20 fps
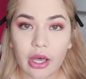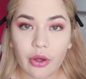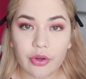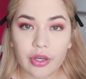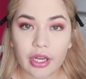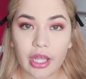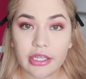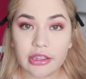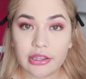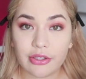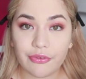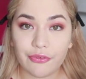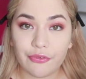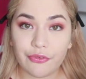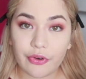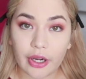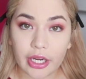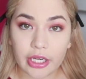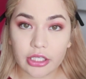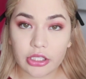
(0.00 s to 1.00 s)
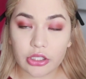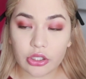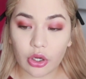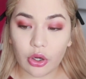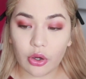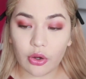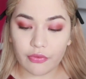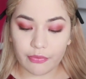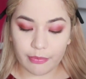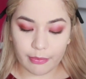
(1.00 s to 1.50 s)
out at the front
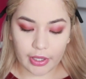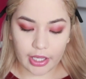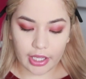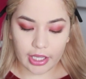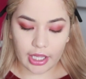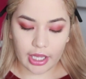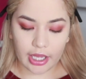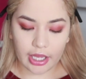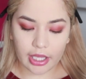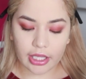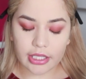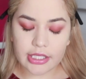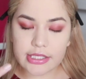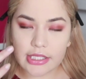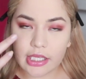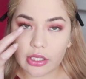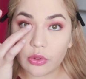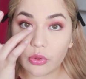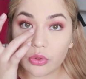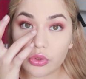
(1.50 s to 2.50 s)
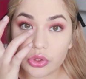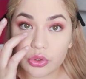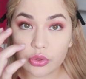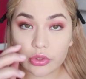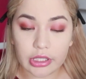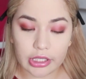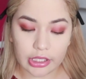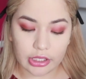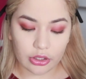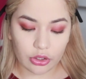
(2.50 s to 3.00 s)
of my eyes and also
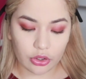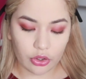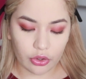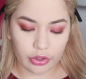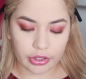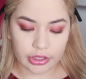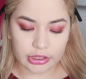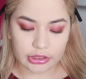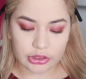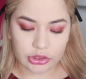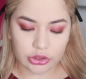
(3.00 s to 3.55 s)
the inner corner.